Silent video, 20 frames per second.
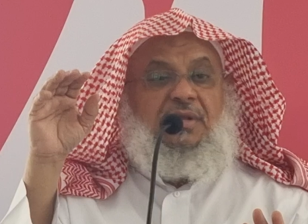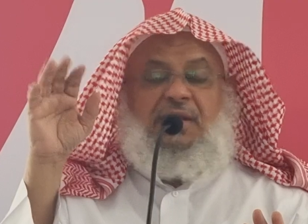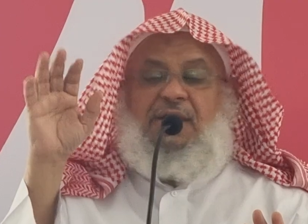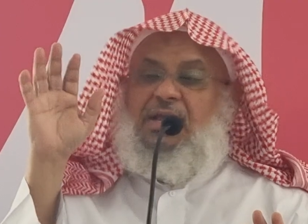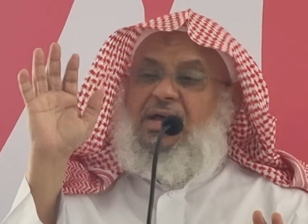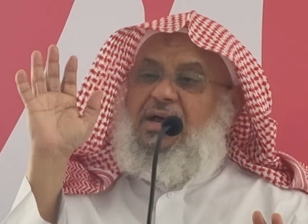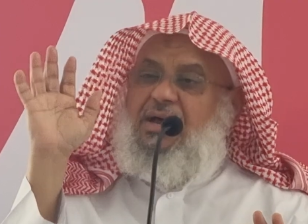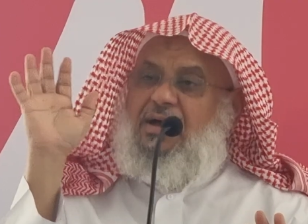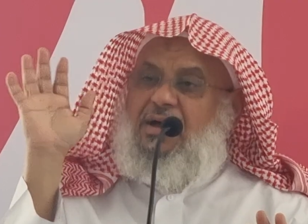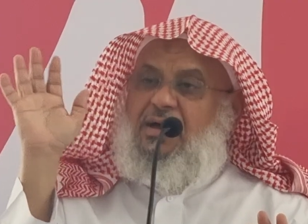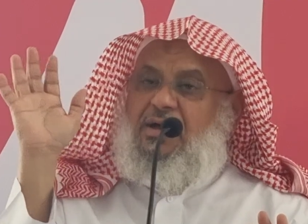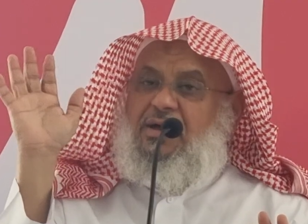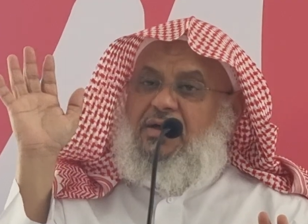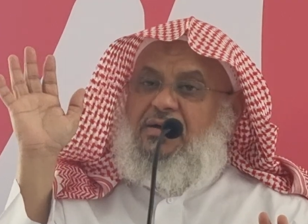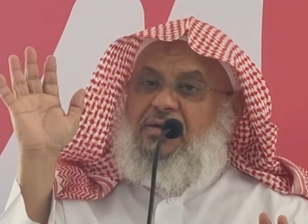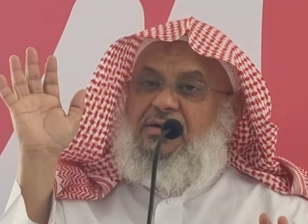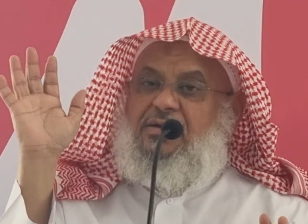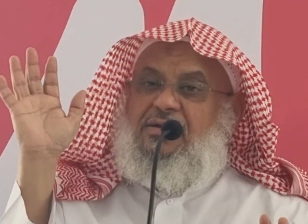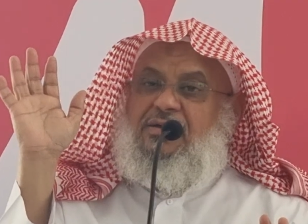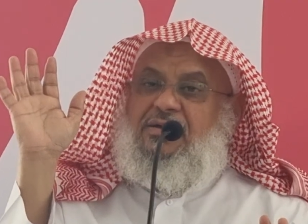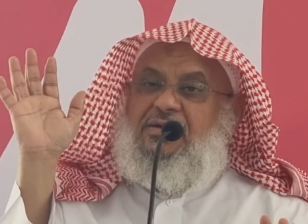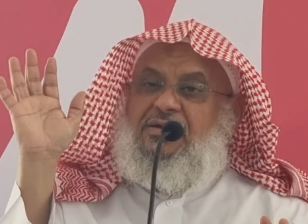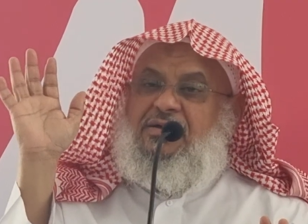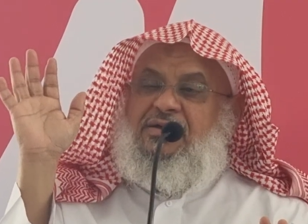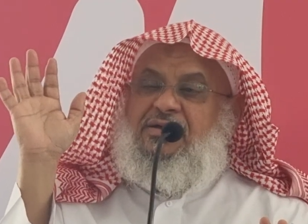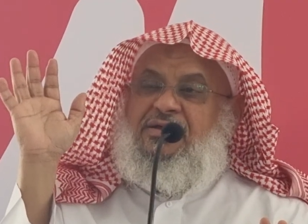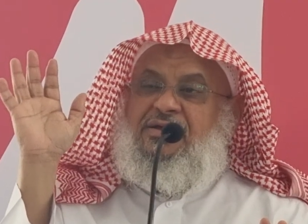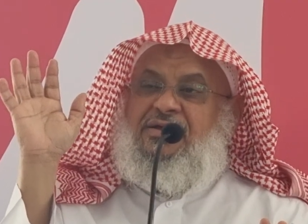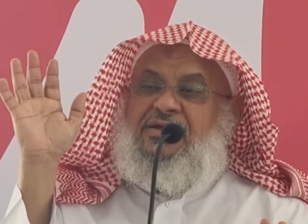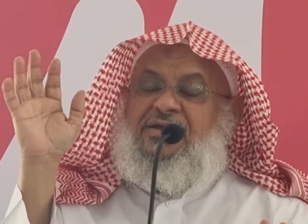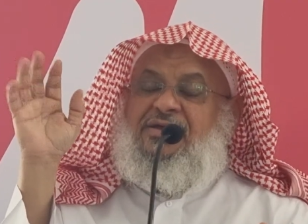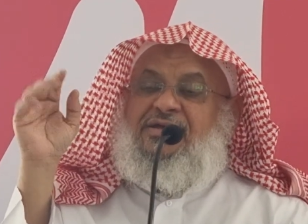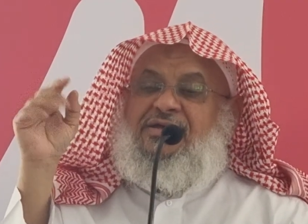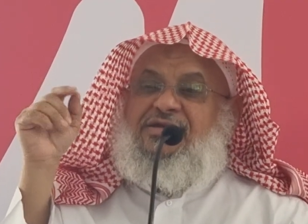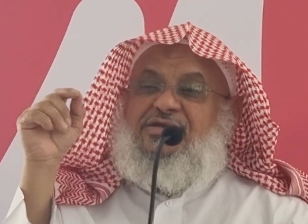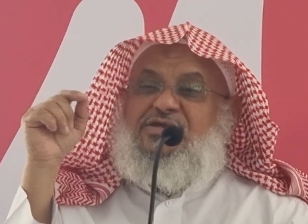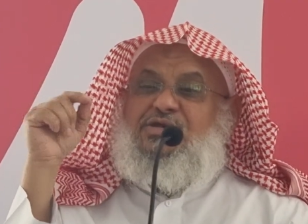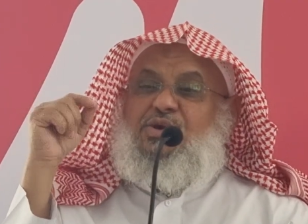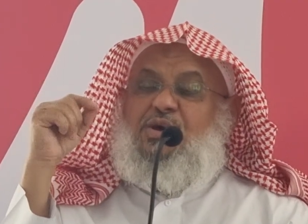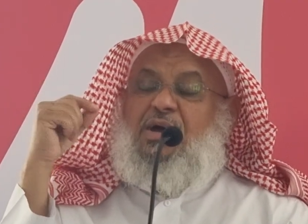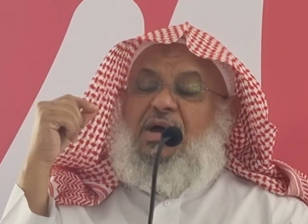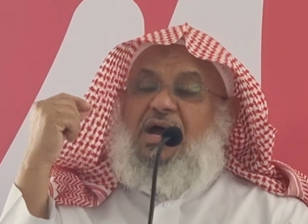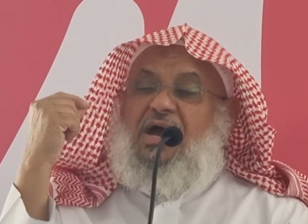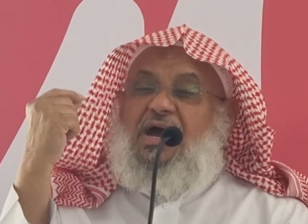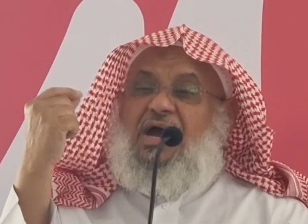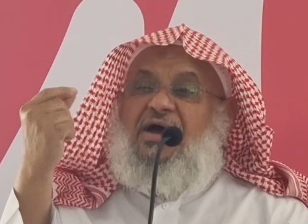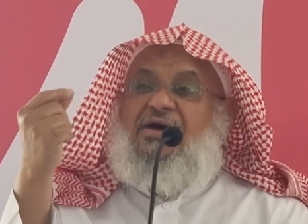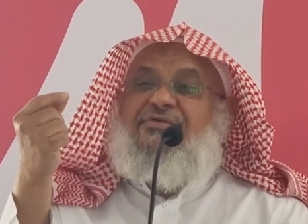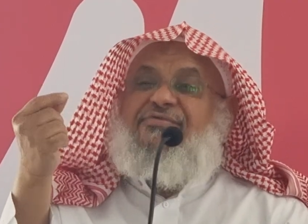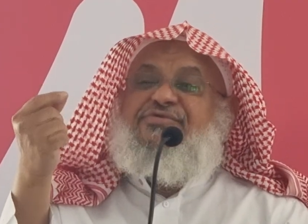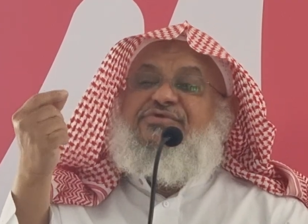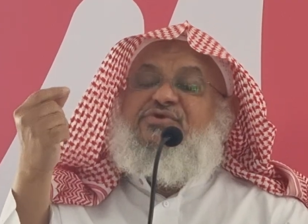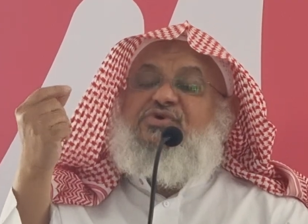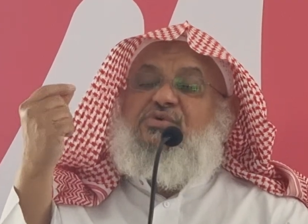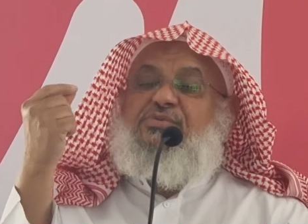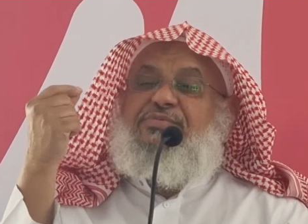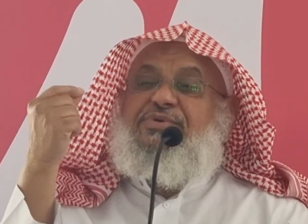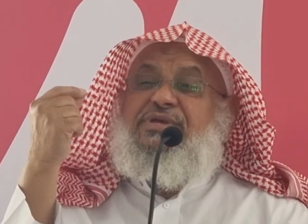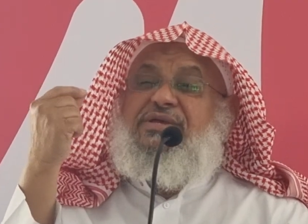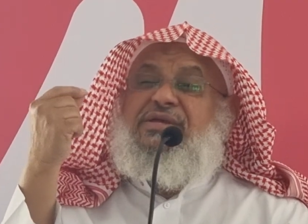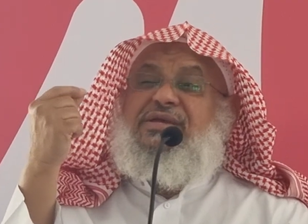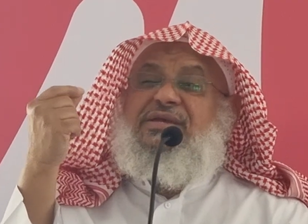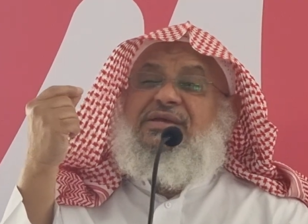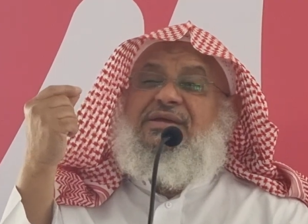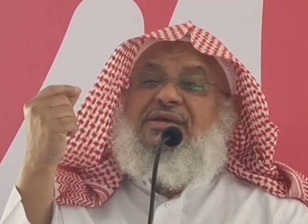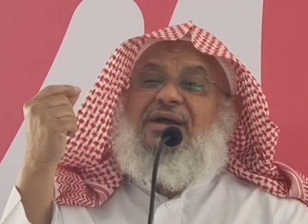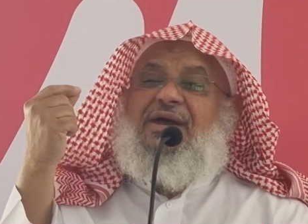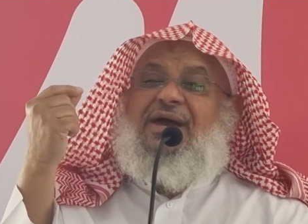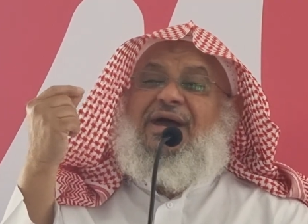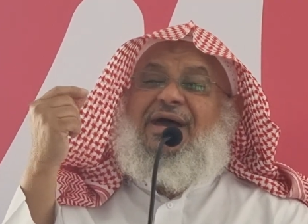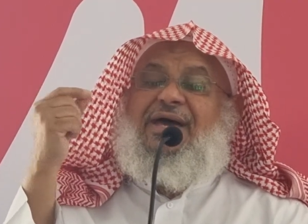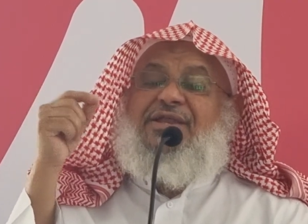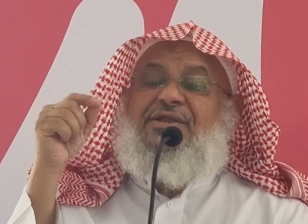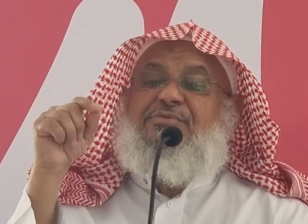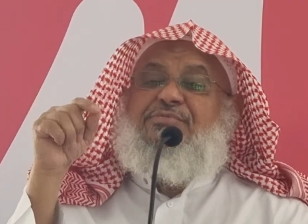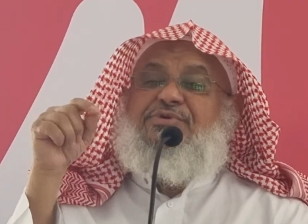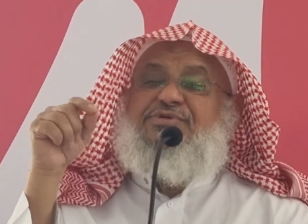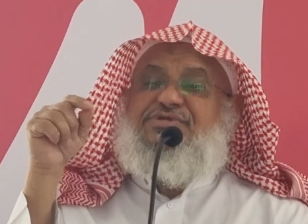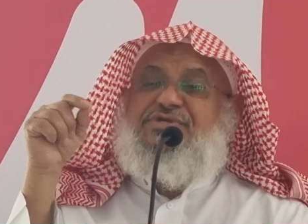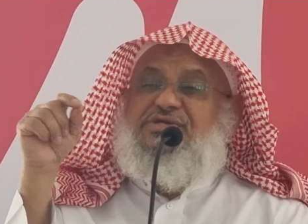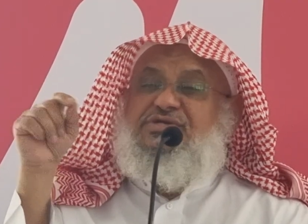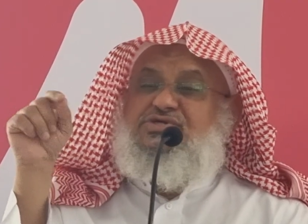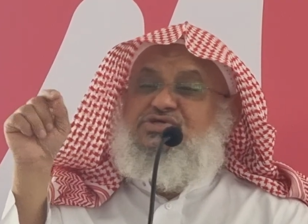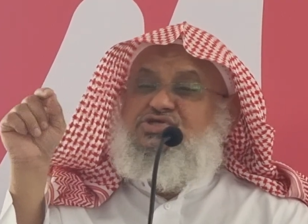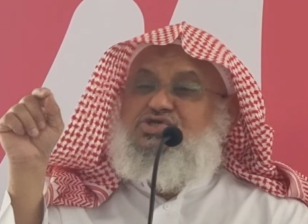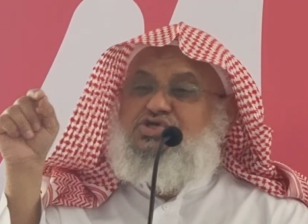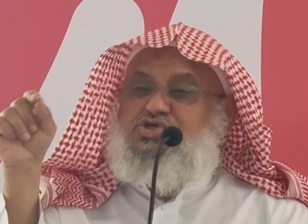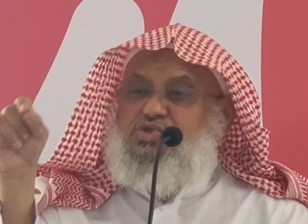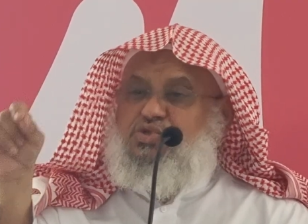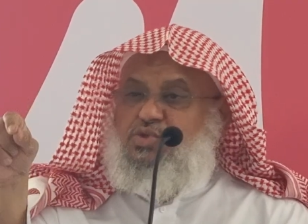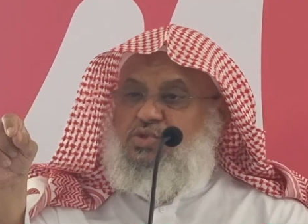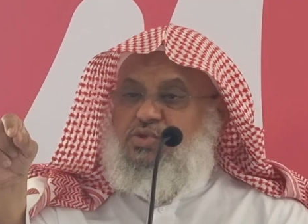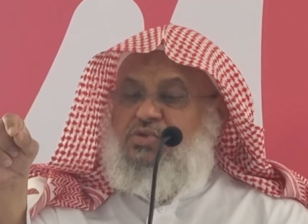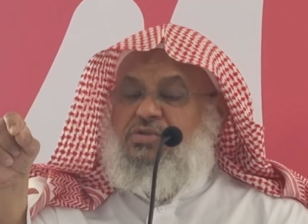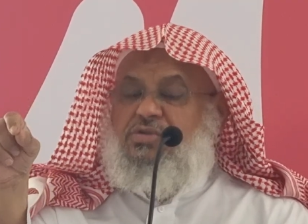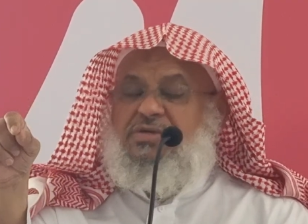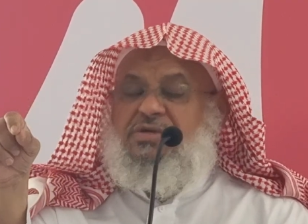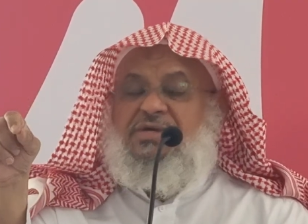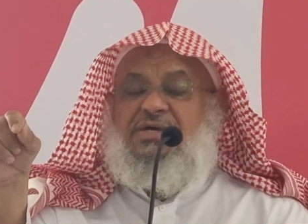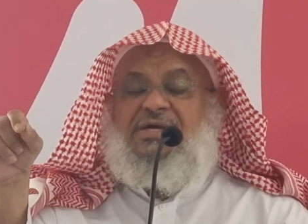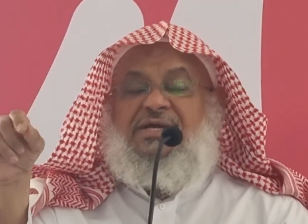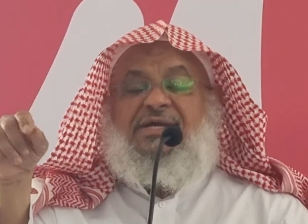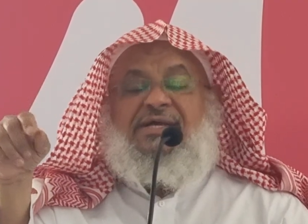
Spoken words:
No. You have to be 100% sure